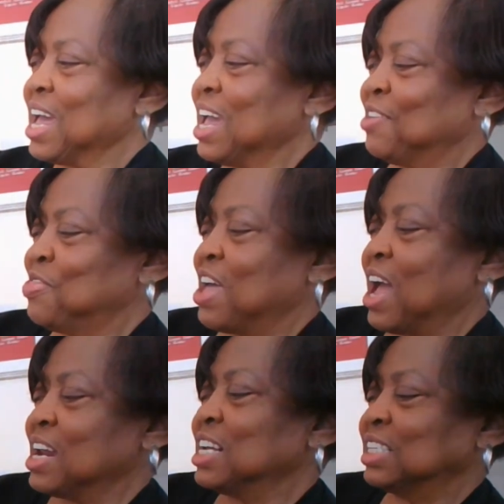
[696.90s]
And
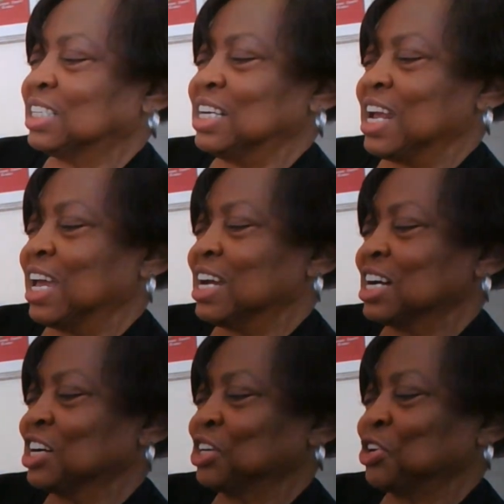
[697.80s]
that is
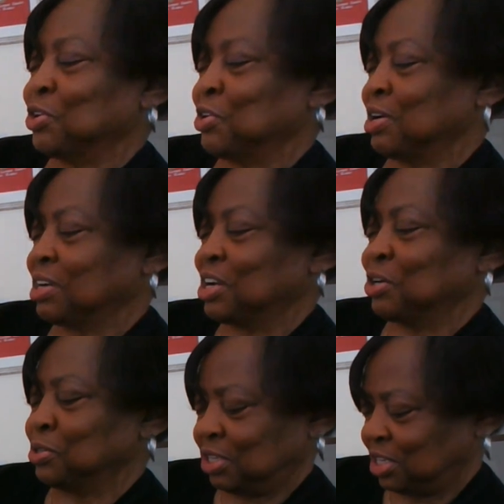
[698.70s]
Nana Akura
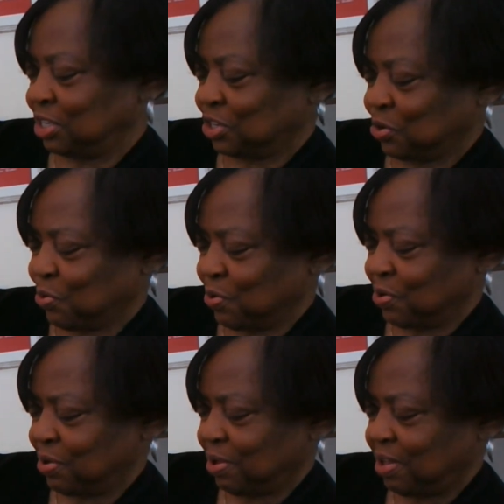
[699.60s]
Goes to
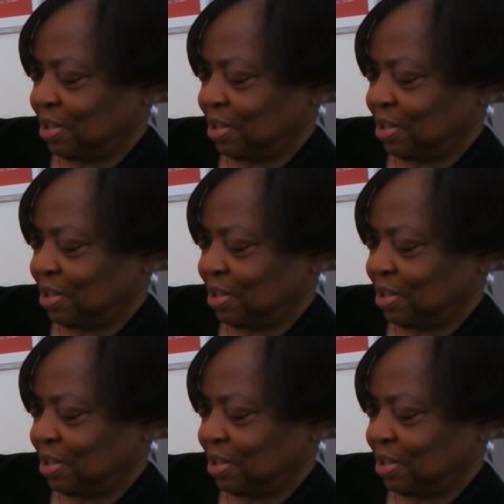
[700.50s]
School